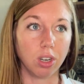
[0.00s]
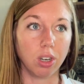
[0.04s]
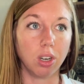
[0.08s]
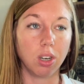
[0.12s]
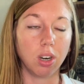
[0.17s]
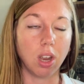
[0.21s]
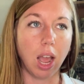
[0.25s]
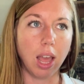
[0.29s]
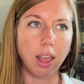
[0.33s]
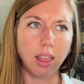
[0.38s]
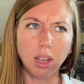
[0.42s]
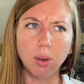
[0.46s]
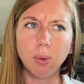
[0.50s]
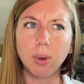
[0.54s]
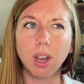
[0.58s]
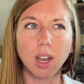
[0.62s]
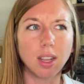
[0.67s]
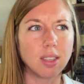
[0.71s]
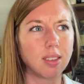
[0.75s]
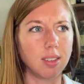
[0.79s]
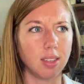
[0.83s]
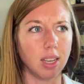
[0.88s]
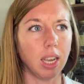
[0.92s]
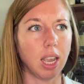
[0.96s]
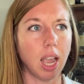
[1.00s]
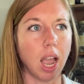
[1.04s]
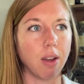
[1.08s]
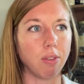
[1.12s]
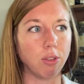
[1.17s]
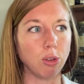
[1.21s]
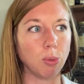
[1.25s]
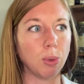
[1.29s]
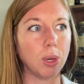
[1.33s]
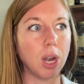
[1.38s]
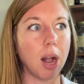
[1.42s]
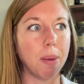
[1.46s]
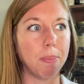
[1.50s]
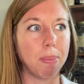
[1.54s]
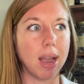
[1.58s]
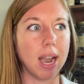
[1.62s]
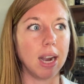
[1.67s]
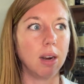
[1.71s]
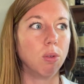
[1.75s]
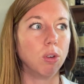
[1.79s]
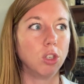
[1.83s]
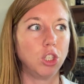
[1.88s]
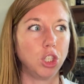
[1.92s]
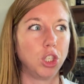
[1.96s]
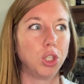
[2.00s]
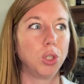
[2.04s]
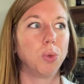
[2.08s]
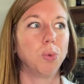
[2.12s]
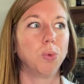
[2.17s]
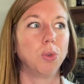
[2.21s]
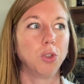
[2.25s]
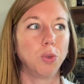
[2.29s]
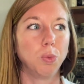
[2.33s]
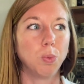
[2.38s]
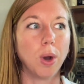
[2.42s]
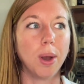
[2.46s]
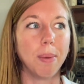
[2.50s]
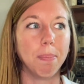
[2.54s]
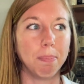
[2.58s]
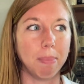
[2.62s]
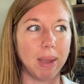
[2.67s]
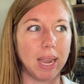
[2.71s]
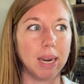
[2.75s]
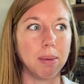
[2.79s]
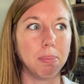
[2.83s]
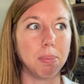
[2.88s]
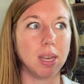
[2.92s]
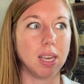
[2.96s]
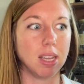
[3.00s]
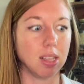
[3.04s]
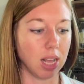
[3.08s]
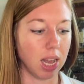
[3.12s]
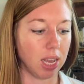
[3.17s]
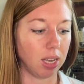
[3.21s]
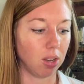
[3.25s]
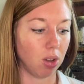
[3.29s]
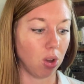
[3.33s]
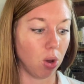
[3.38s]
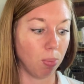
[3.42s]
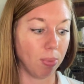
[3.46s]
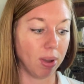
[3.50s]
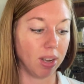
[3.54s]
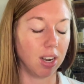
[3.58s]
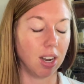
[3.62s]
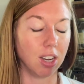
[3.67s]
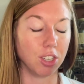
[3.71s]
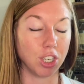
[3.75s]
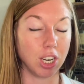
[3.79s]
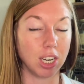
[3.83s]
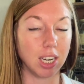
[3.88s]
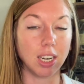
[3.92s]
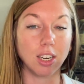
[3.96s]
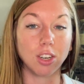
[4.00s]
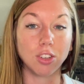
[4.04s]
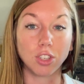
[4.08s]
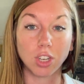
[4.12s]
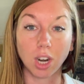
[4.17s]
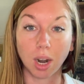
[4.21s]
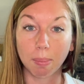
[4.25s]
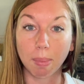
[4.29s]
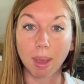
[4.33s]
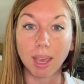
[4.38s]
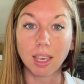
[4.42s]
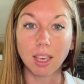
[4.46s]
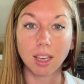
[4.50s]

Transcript: I think we got sick after we got back, which was what made me like, oh my gosh, I need to start making